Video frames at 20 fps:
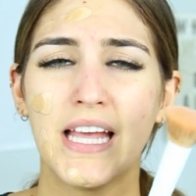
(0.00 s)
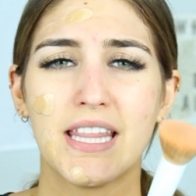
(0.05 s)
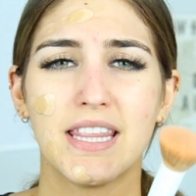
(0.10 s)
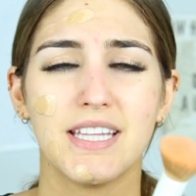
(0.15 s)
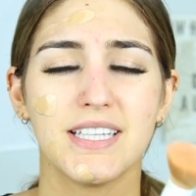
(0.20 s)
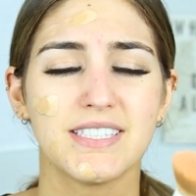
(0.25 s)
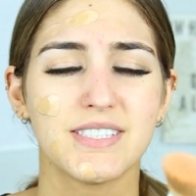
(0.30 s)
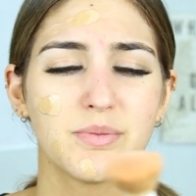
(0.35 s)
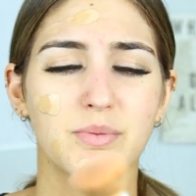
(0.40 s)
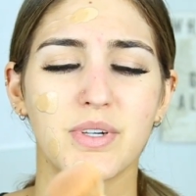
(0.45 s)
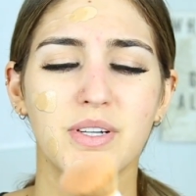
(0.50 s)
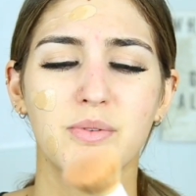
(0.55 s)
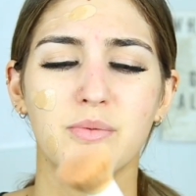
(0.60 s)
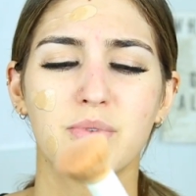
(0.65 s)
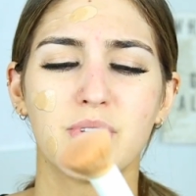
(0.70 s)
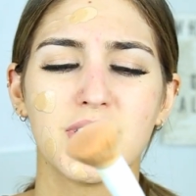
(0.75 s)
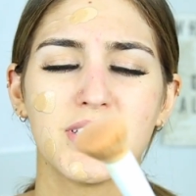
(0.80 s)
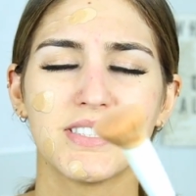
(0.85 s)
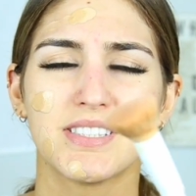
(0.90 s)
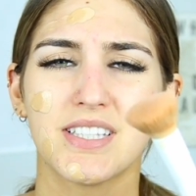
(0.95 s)
This one
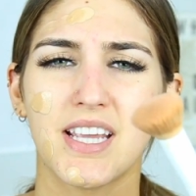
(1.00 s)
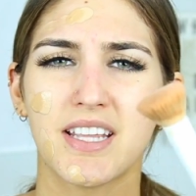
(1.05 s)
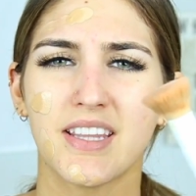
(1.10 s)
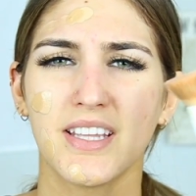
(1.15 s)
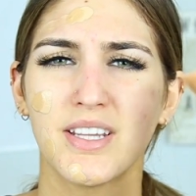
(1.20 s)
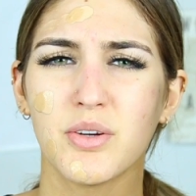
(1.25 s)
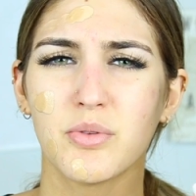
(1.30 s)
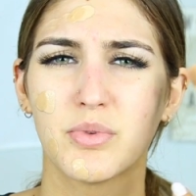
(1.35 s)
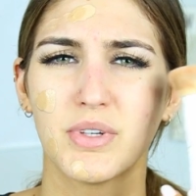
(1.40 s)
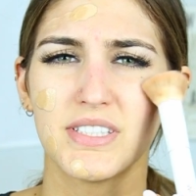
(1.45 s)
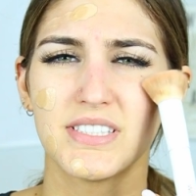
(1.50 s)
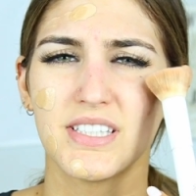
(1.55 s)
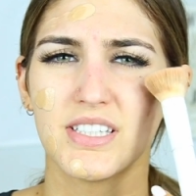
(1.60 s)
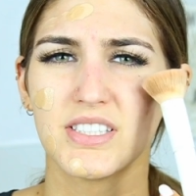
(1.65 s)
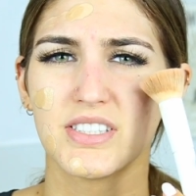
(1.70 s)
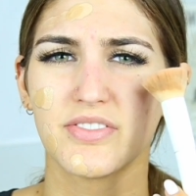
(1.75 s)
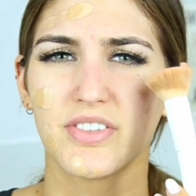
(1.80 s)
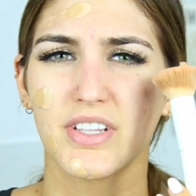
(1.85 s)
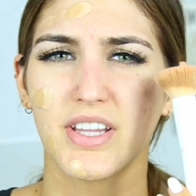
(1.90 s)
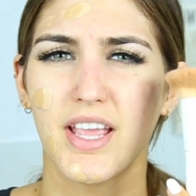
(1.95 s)
was, I think it
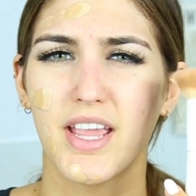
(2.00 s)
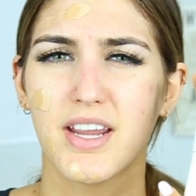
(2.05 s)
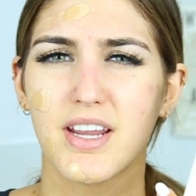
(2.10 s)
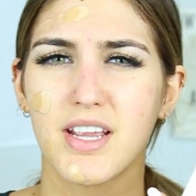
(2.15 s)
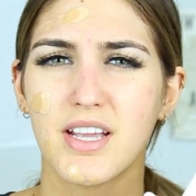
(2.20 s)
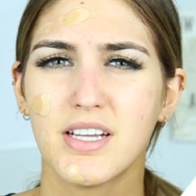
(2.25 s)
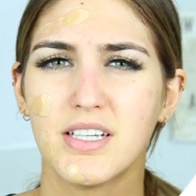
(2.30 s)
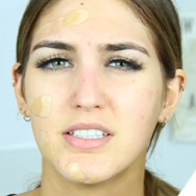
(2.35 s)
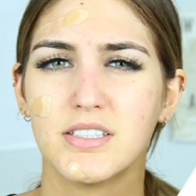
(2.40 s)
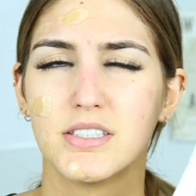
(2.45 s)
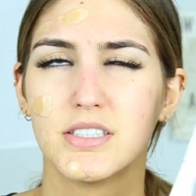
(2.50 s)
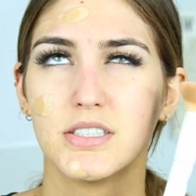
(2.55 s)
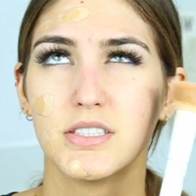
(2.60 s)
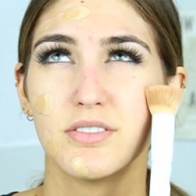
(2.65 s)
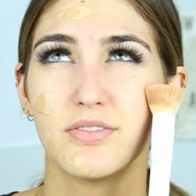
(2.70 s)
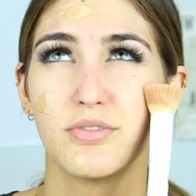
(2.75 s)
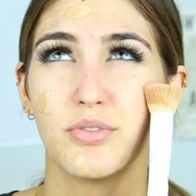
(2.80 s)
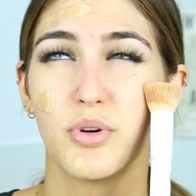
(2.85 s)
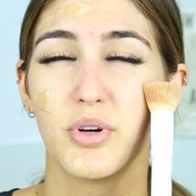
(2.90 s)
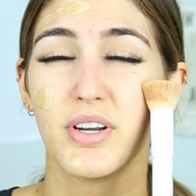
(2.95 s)
retails for like
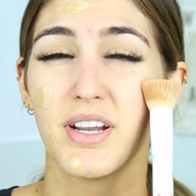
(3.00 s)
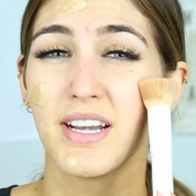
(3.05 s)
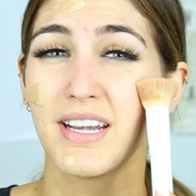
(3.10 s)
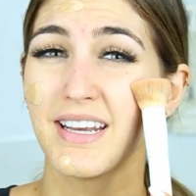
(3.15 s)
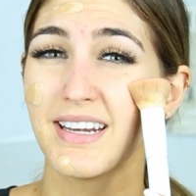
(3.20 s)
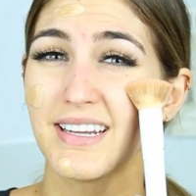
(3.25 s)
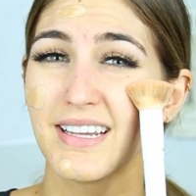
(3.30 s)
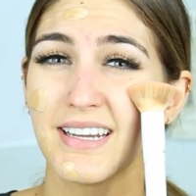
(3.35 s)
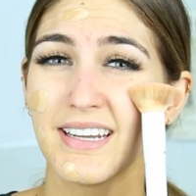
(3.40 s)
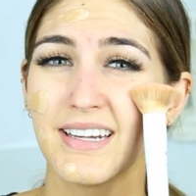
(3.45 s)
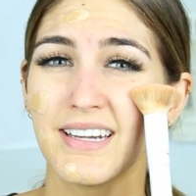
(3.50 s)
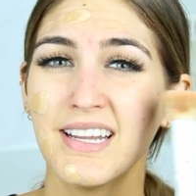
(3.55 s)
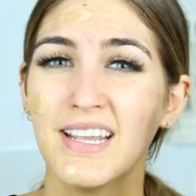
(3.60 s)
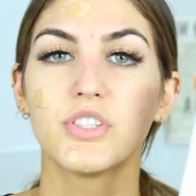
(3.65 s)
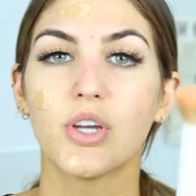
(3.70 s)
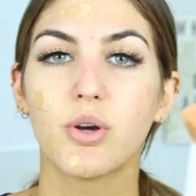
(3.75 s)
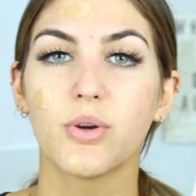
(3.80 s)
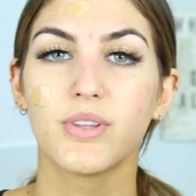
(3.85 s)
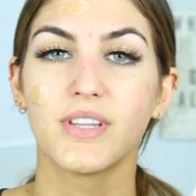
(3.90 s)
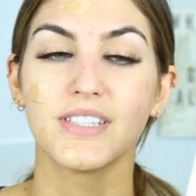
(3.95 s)
$4.99.
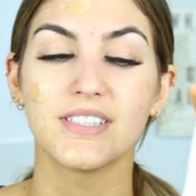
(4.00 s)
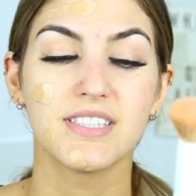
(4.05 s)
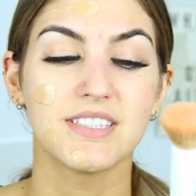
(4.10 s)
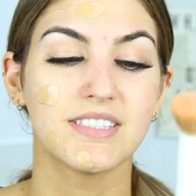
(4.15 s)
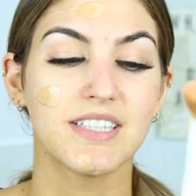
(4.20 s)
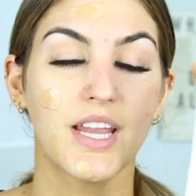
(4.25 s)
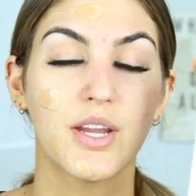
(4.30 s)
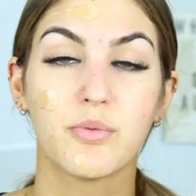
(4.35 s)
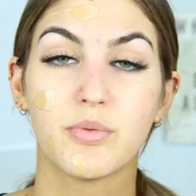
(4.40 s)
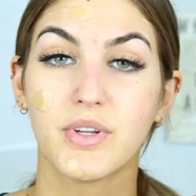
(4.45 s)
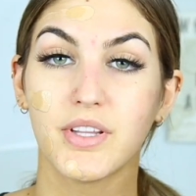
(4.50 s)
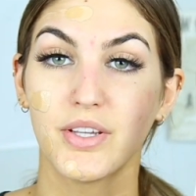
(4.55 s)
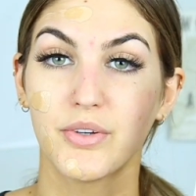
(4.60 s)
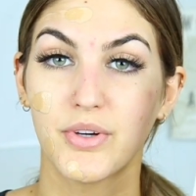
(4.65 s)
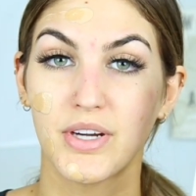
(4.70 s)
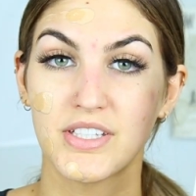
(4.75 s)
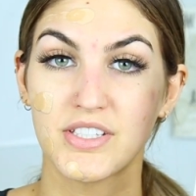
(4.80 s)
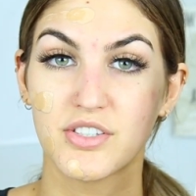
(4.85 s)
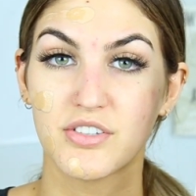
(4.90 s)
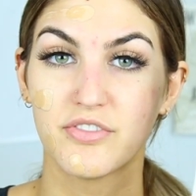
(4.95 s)
So this is a really
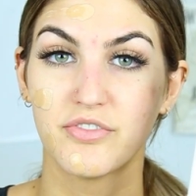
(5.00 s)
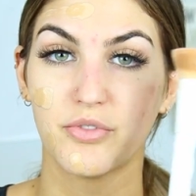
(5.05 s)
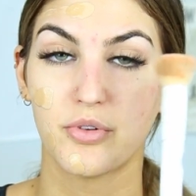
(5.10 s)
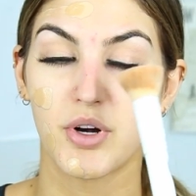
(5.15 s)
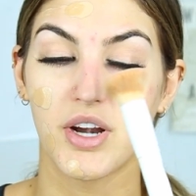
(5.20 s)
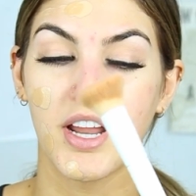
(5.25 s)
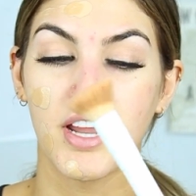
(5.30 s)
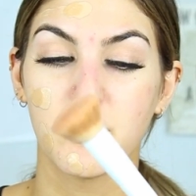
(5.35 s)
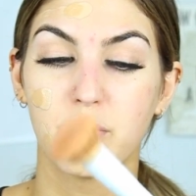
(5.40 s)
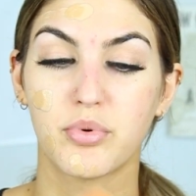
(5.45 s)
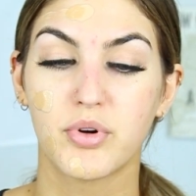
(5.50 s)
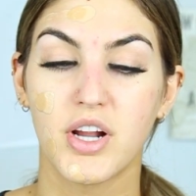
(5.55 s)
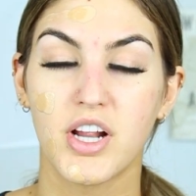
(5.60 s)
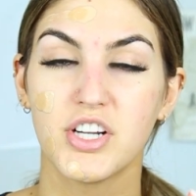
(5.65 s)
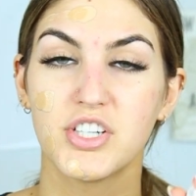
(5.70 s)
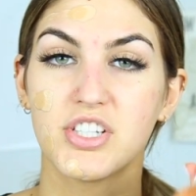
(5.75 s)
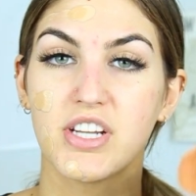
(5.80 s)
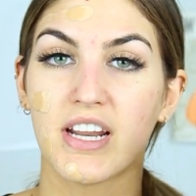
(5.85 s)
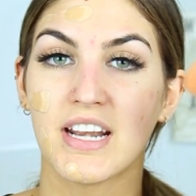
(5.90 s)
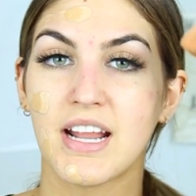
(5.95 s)
great deal for a
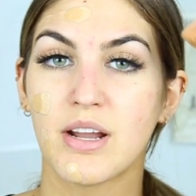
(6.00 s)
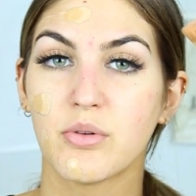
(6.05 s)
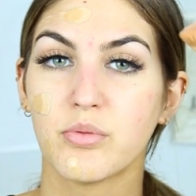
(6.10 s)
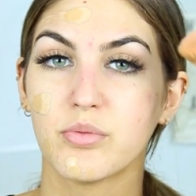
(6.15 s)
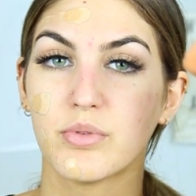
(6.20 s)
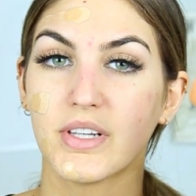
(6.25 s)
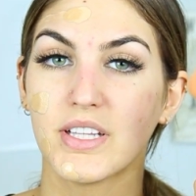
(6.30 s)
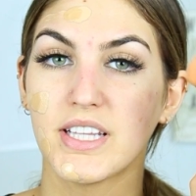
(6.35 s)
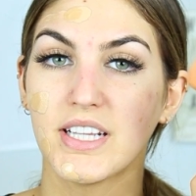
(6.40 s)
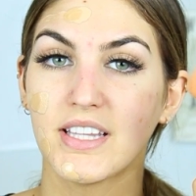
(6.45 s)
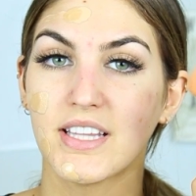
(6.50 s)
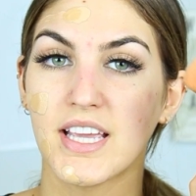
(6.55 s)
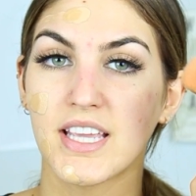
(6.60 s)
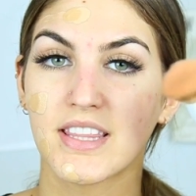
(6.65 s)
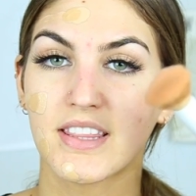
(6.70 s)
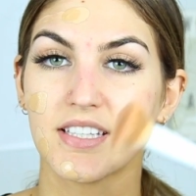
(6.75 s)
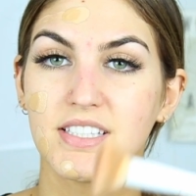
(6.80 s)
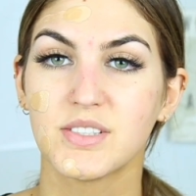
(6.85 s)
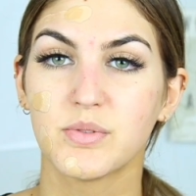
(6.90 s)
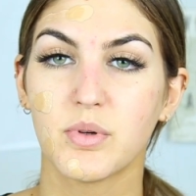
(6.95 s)
brush, and I really
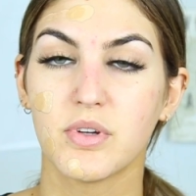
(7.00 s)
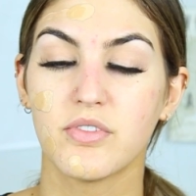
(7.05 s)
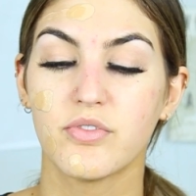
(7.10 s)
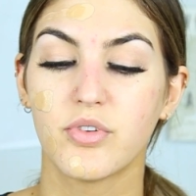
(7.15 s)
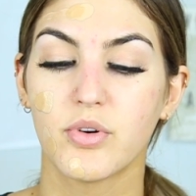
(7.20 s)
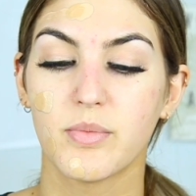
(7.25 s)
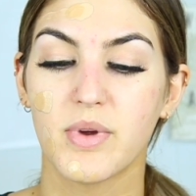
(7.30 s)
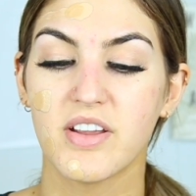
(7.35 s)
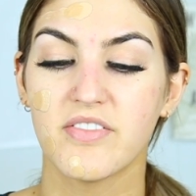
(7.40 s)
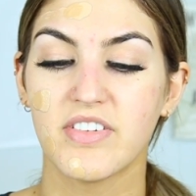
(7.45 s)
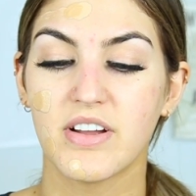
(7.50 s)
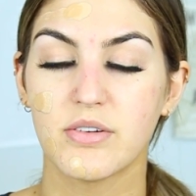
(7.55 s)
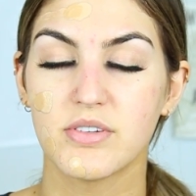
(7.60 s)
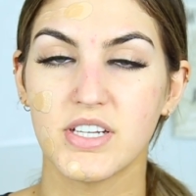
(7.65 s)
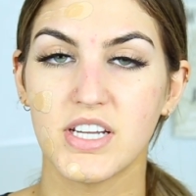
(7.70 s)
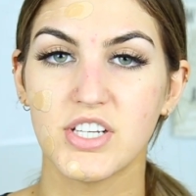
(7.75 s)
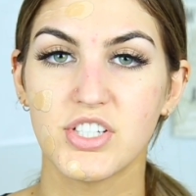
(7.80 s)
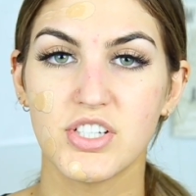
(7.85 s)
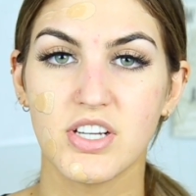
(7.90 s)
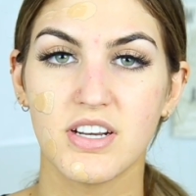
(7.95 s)
like this one for my
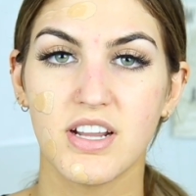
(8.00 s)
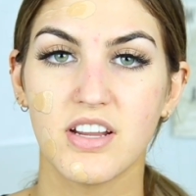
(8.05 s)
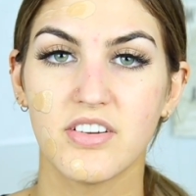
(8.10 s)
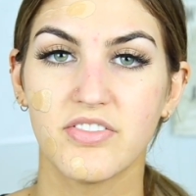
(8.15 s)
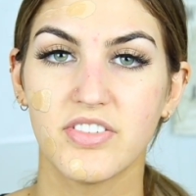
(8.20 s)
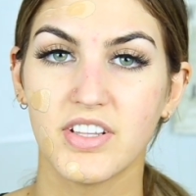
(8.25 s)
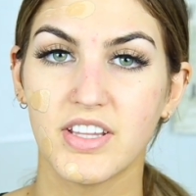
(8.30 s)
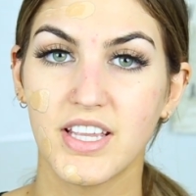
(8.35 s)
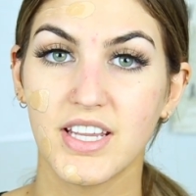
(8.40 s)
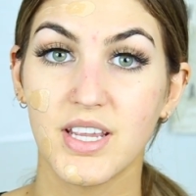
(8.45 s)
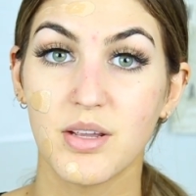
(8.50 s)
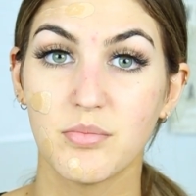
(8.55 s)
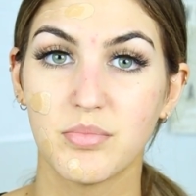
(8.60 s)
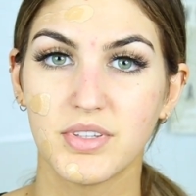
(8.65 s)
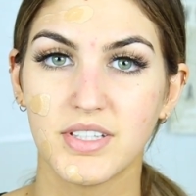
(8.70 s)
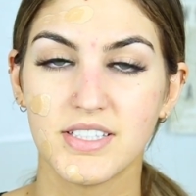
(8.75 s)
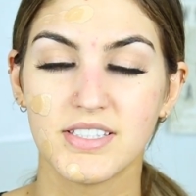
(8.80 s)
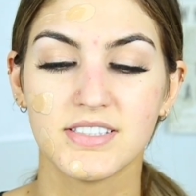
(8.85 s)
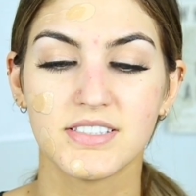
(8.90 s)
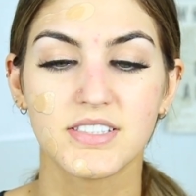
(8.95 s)
foundation. I feel like it
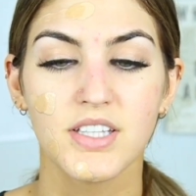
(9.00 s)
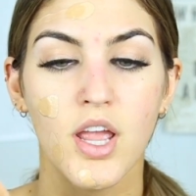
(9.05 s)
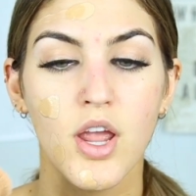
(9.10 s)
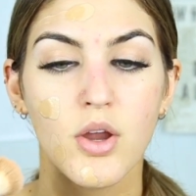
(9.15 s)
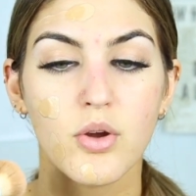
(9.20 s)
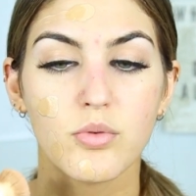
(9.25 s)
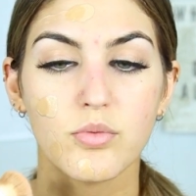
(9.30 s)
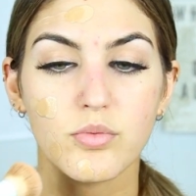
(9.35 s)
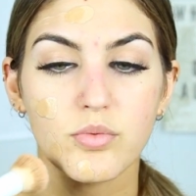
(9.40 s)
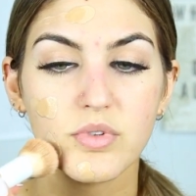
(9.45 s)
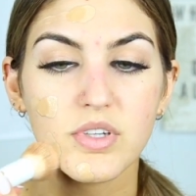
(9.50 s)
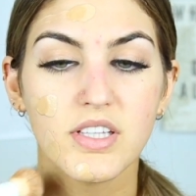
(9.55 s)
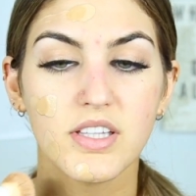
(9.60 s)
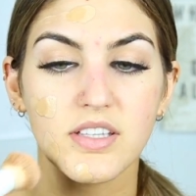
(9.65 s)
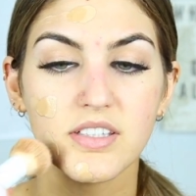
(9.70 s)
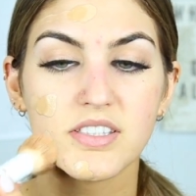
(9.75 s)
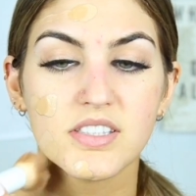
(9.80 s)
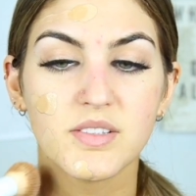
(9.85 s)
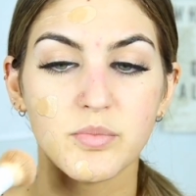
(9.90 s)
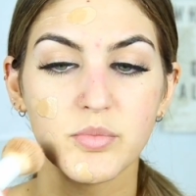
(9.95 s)
blends
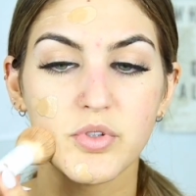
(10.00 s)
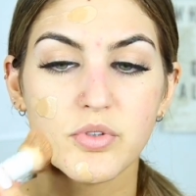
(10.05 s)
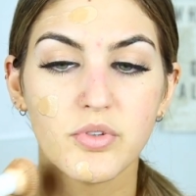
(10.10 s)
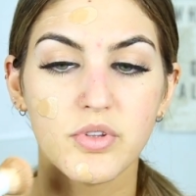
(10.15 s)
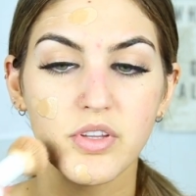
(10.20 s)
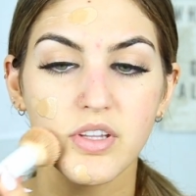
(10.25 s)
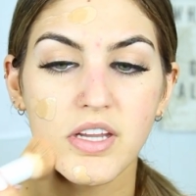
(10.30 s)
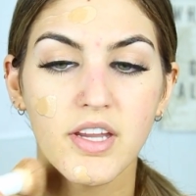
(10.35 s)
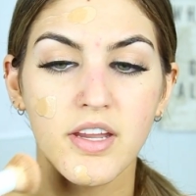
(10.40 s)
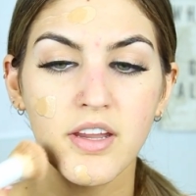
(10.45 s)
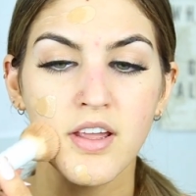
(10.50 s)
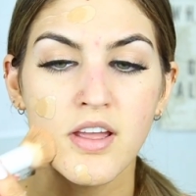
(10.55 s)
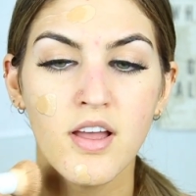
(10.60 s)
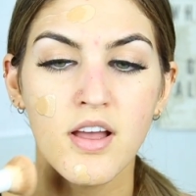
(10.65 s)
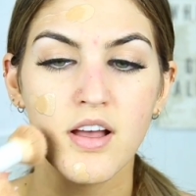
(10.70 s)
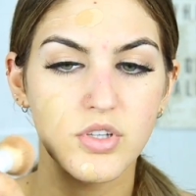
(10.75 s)
really smoothly.